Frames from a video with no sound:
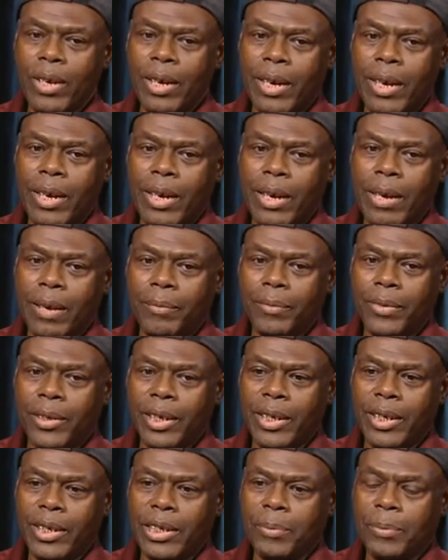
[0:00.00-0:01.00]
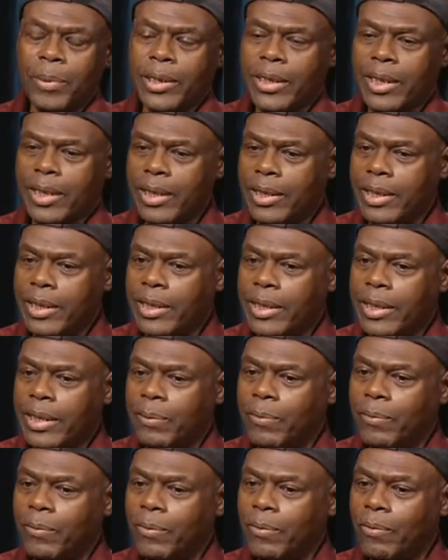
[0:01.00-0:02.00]
and especially the
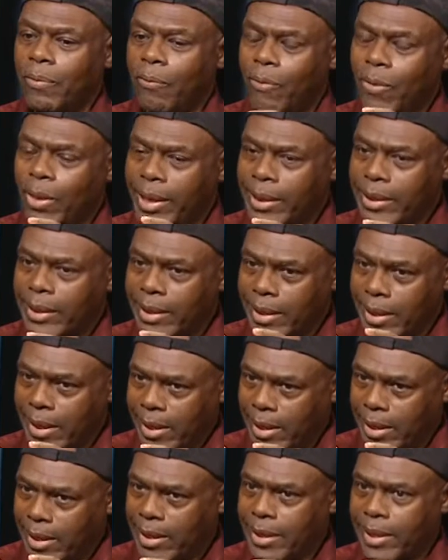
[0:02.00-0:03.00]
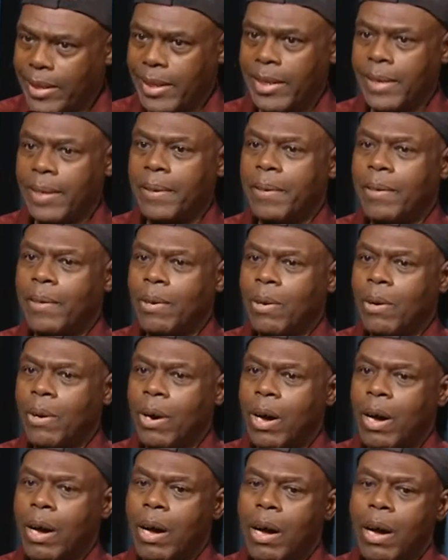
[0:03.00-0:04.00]
theme focusing largely
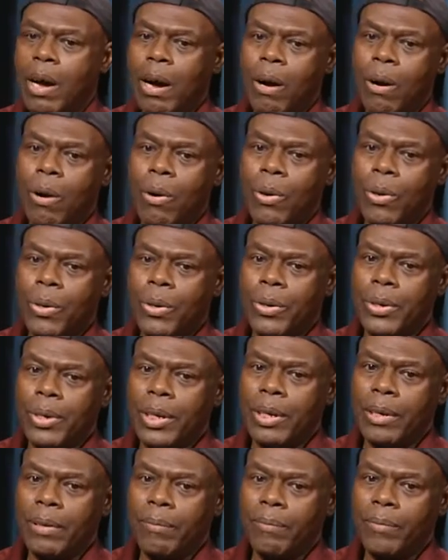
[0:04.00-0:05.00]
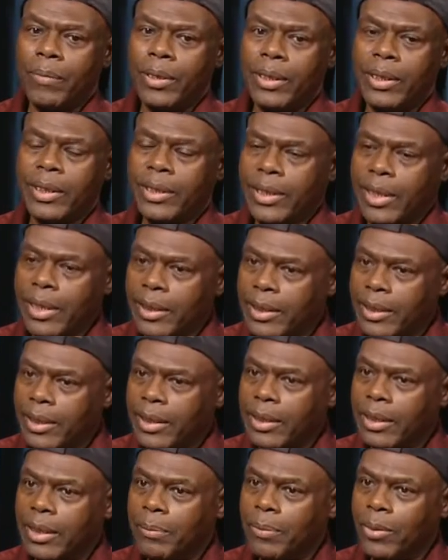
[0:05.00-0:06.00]
on the
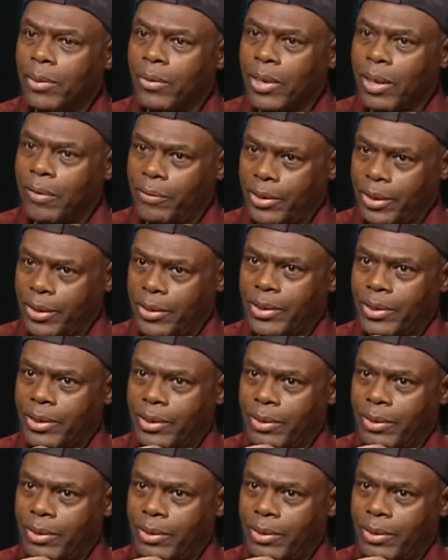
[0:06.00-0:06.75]
changing demographics